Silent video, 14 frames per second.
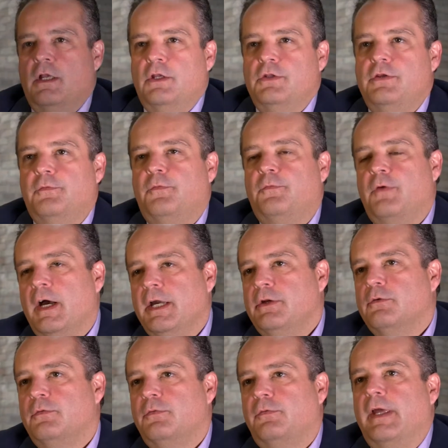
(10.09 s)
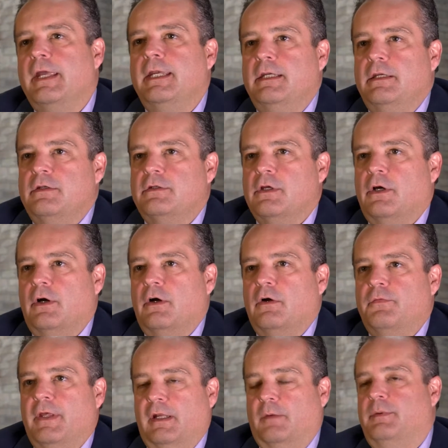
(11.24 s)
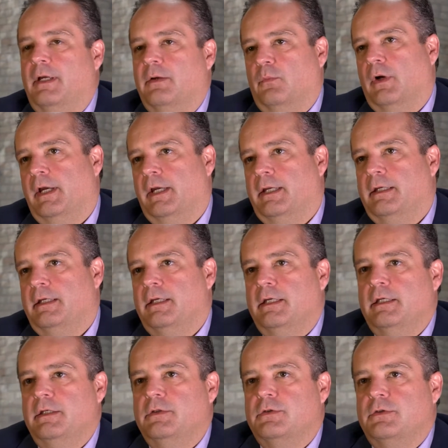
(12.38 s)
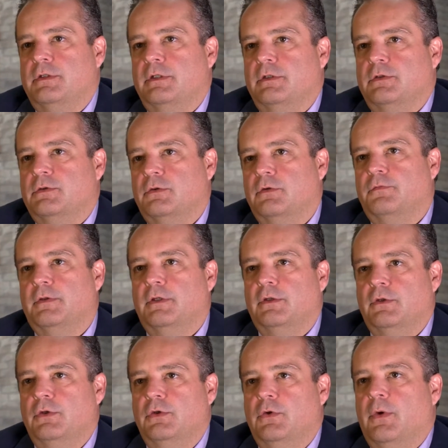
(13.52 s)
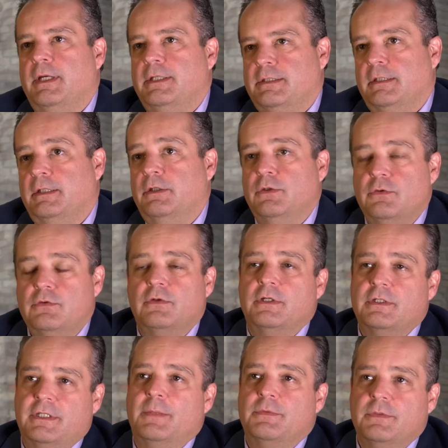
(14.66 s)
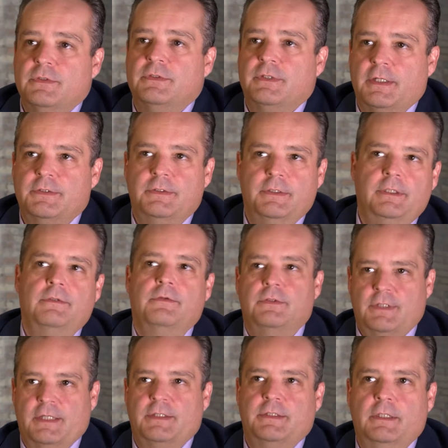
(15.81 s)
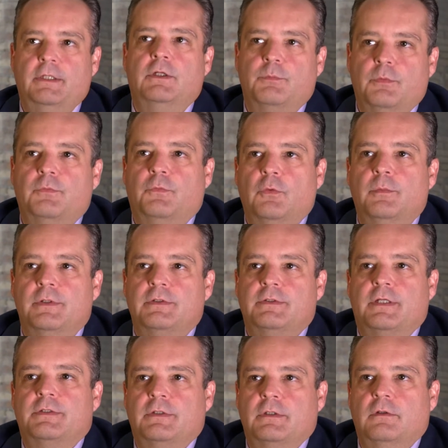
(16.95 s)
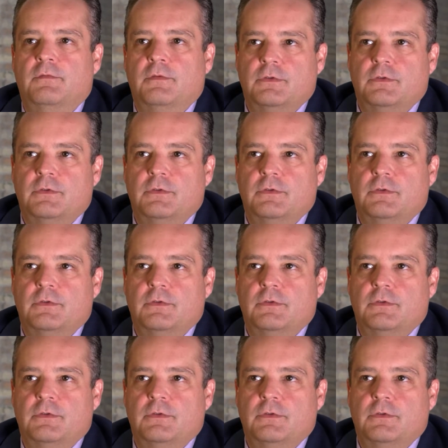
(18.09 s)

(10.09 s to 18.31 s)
The final phase of the Anaplan Way is the sort of the UAT, user acceptance testing, and the testing and the performance testing of the